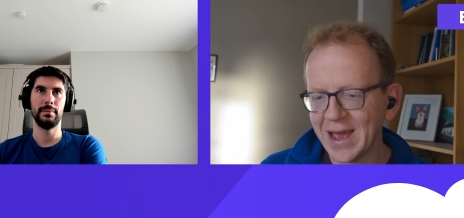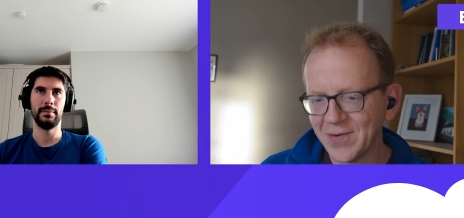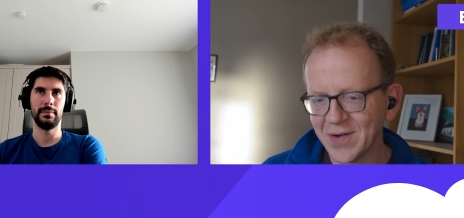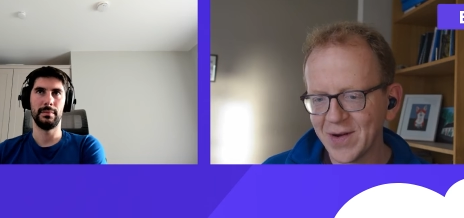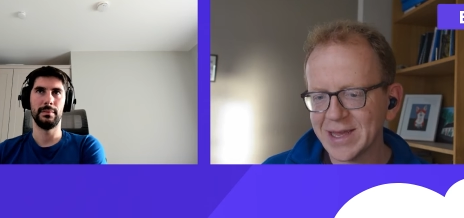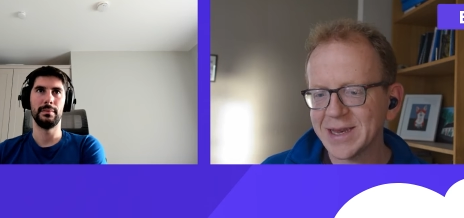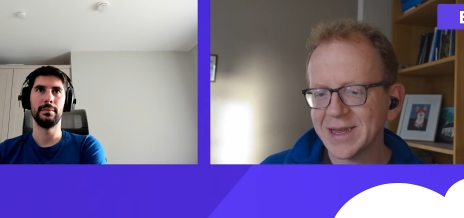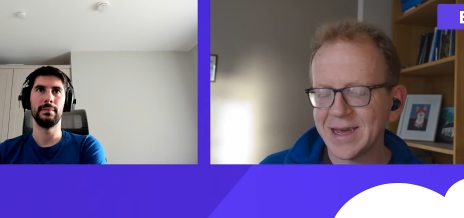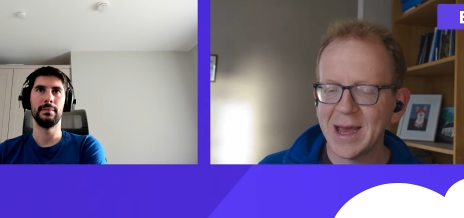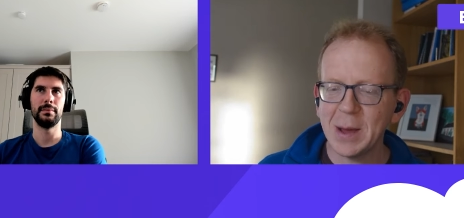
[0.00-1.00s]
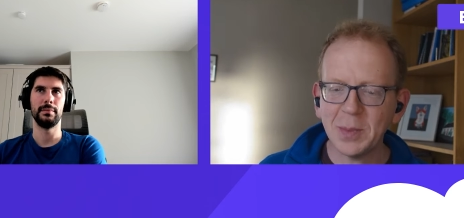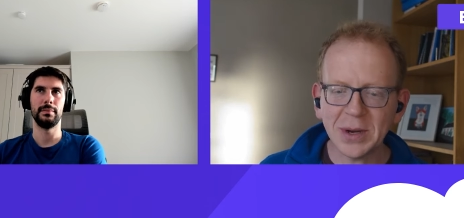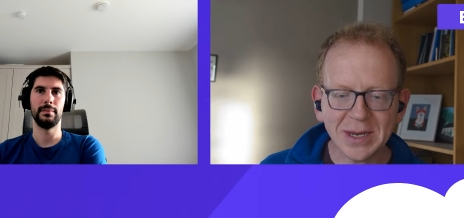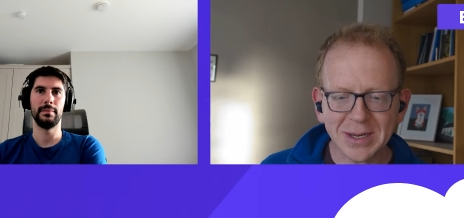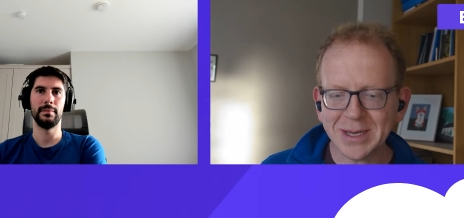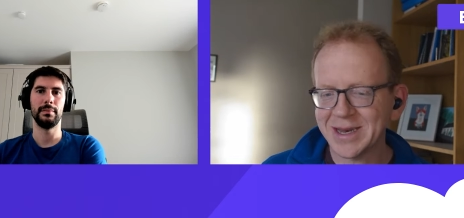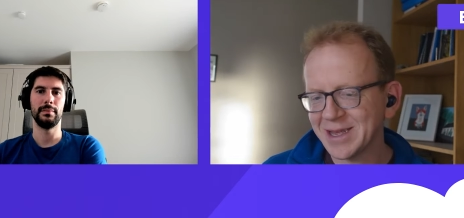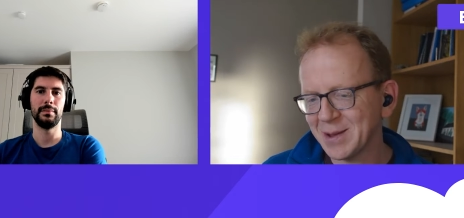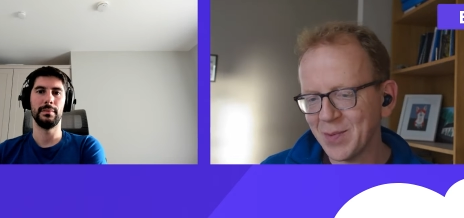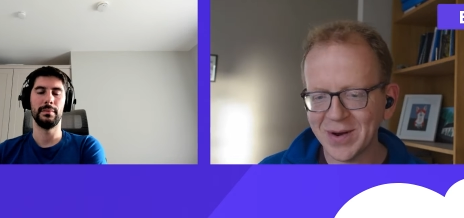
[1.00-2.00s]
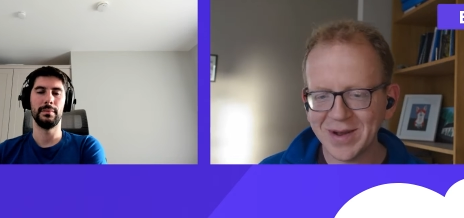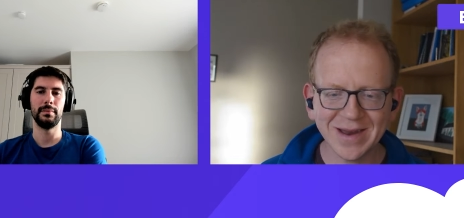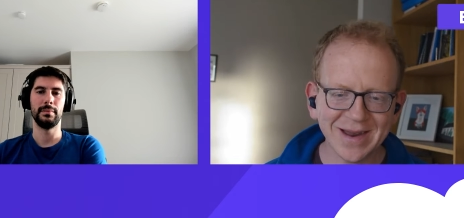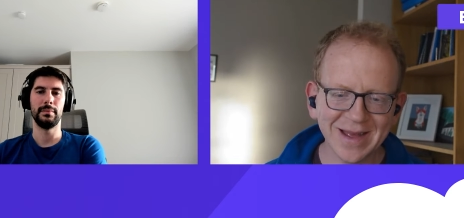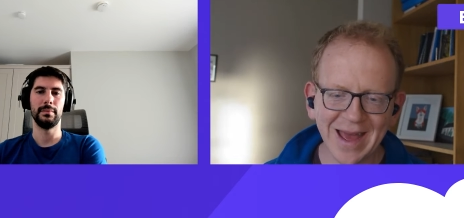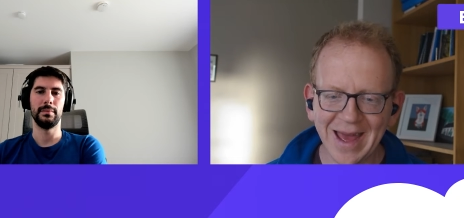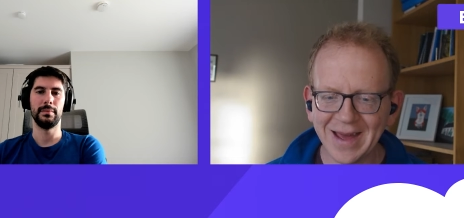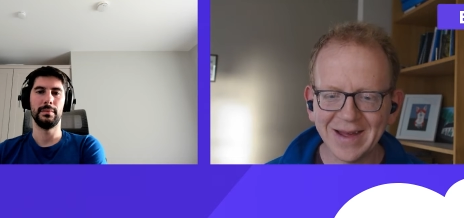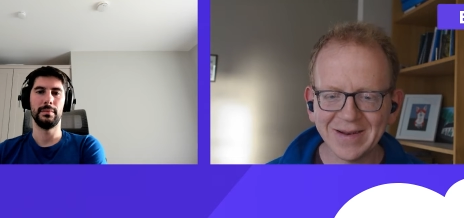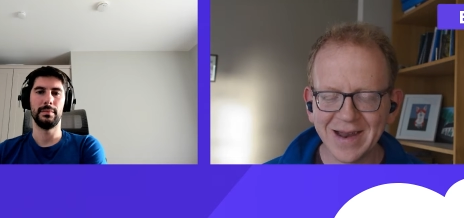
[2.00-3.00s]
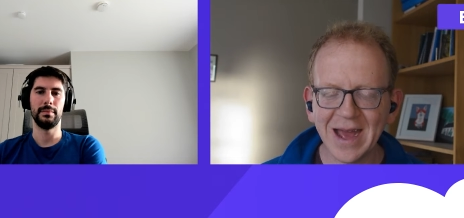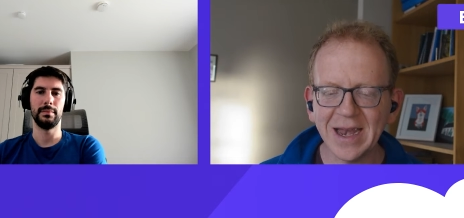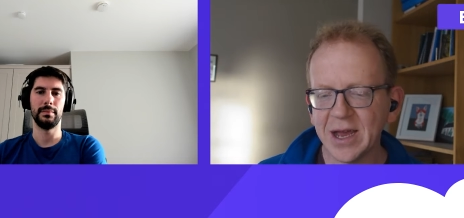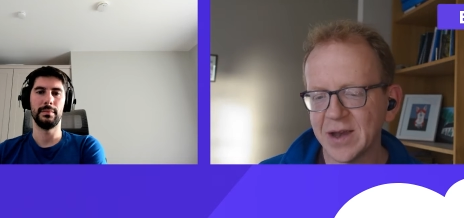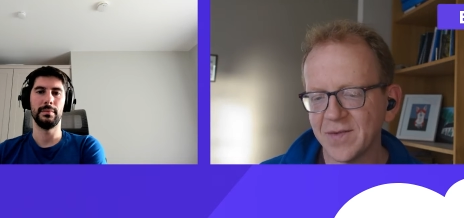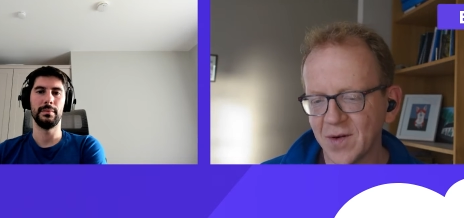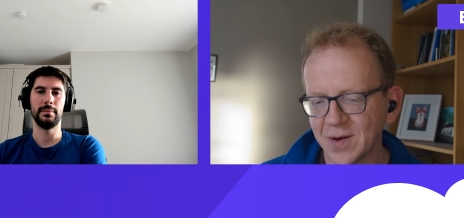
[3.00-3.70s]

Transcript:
Speaker 1: a head request, but it doesn't support uh, any kind of